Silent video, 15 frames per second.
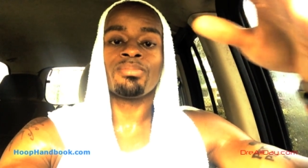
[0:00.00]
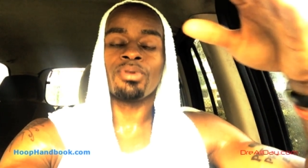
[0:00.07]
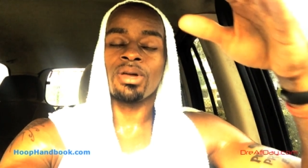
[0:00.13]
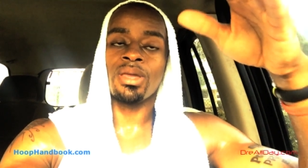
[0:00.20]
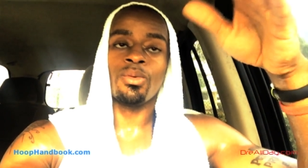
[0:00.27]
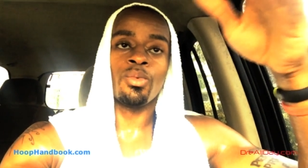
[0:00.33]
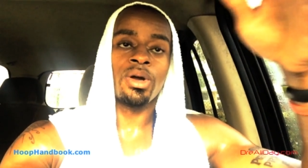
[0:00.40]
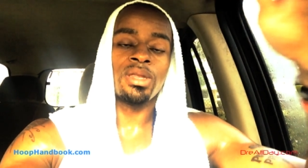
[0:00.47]

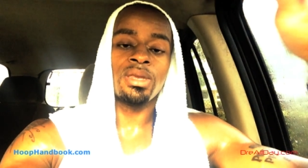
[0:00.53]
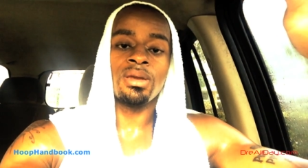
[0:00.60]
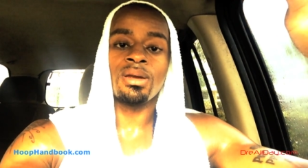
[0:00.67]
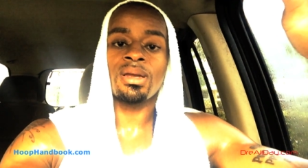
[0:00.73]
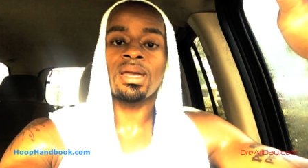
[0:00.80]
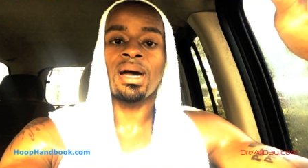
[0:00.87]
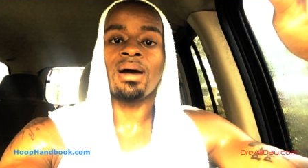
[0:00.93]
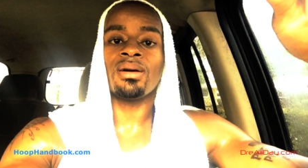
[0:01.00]
played one year
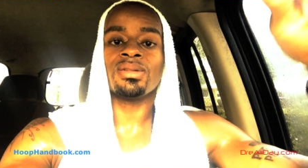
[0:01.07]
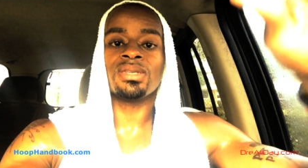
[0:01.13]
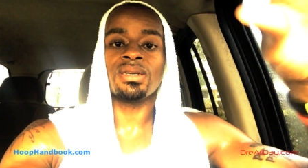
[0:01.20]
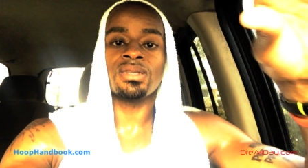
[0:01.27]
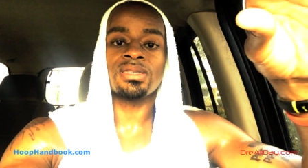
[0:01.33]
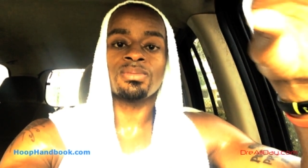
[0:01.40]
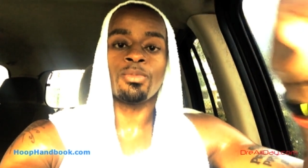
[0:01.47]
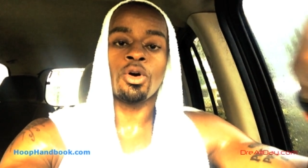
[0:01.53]
in college at
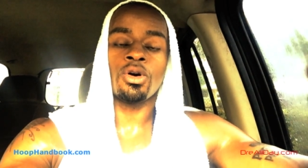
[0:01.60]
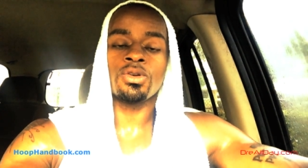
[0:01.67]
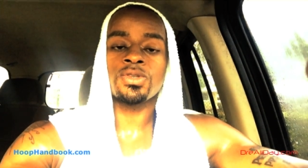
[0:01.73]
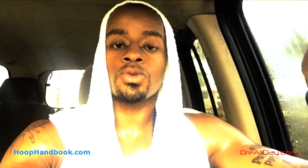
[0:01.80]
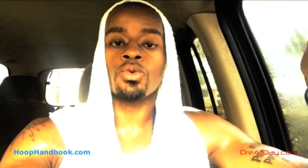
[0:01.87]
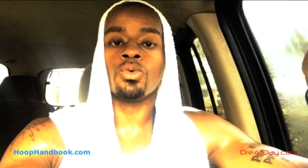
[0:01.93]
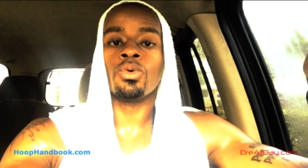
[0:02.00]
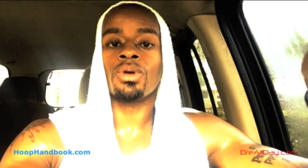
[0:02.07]
a small
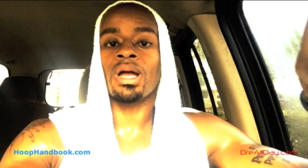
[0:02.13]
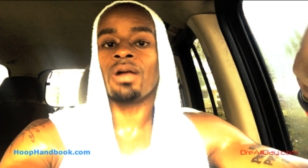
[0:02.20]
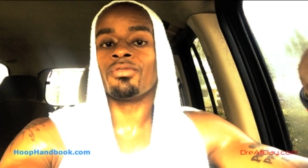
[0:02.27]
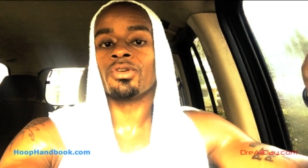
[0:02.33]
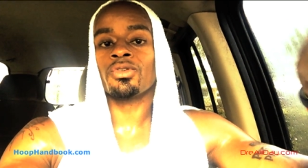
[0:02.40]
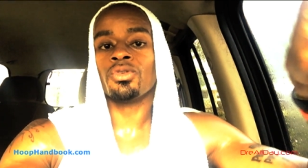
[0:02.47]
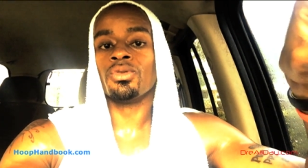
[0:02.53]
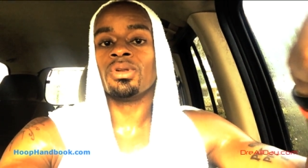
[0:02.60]
school, got
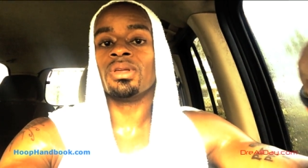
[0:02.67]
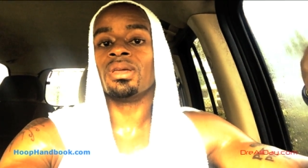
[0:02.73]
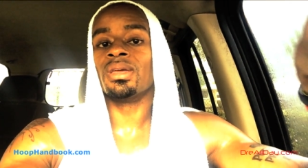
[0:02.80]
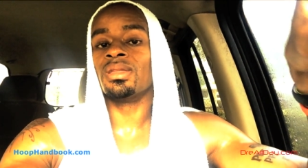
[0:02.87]
recruited,